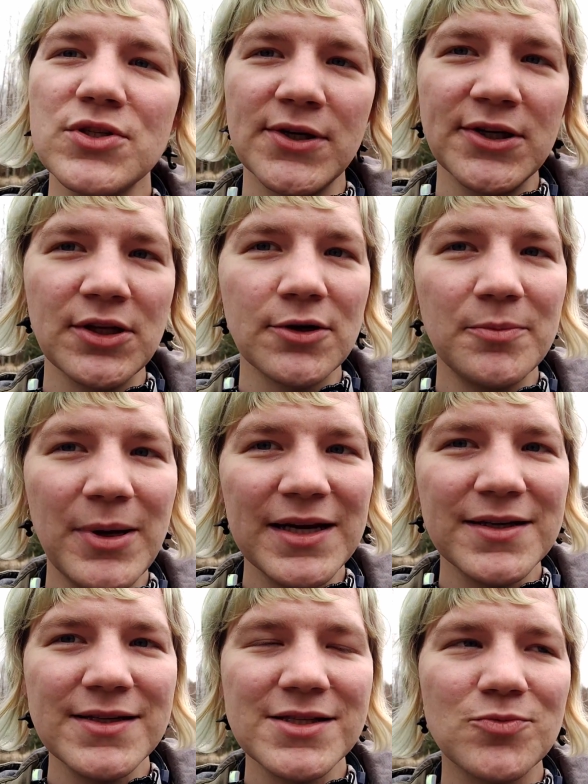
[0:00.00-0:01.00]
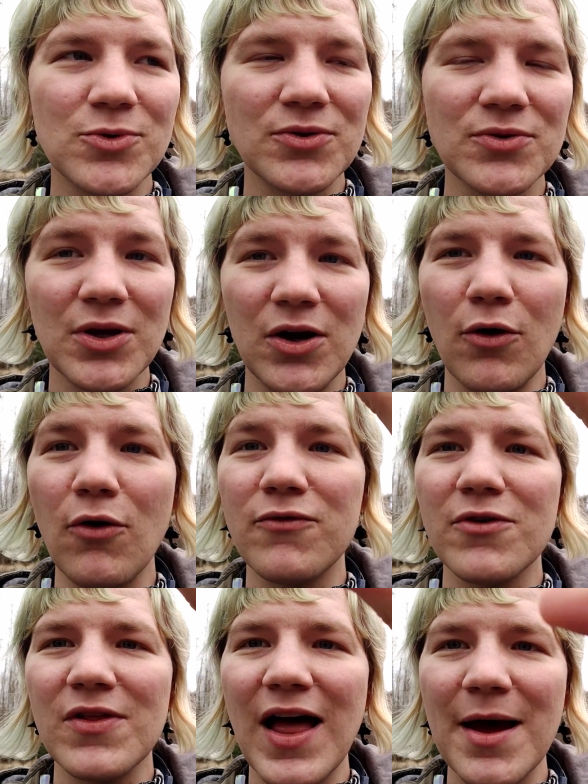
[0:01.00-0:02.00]
circular magnets will
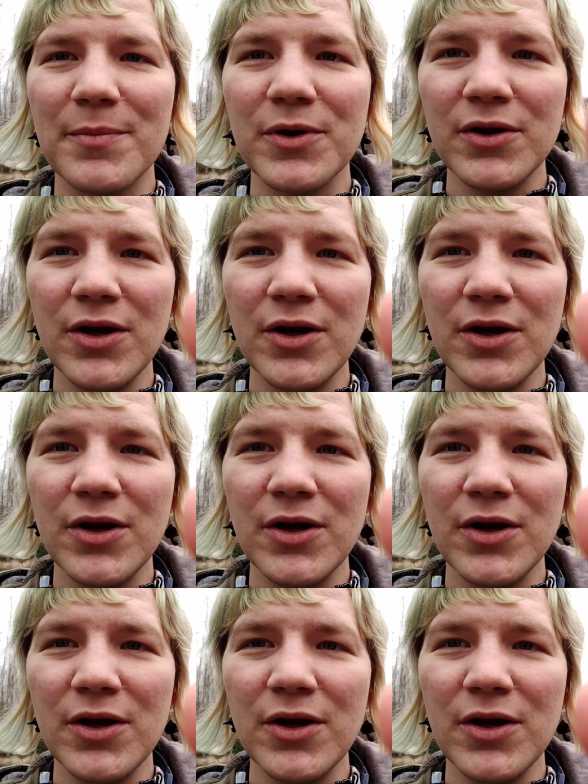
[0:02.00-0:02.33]
overlap